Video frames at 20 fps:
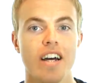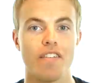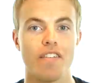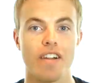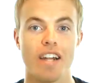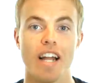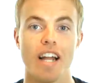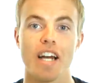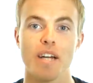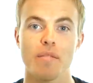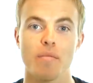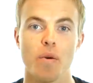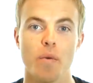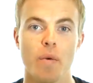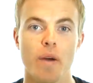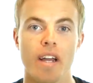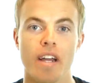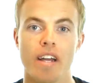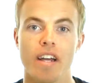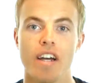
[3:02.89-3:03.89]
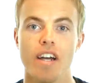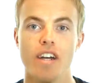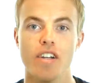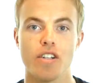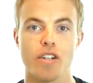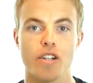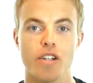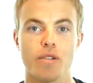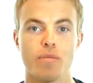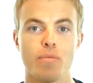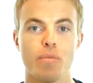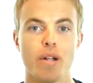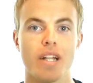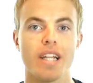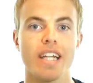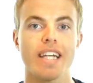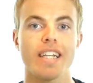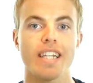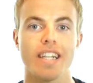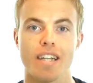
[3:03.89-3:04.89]
reliable way to
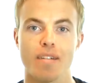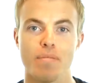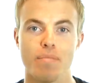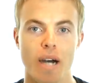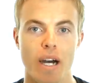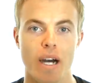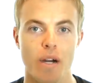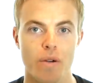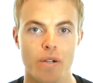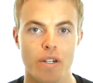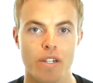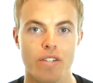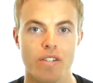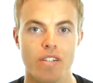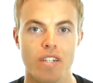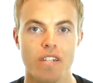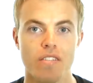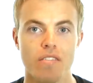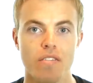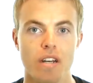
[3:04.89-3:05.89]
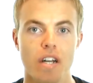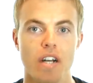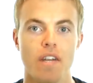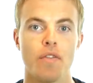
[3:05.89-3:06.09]
completely empower yourself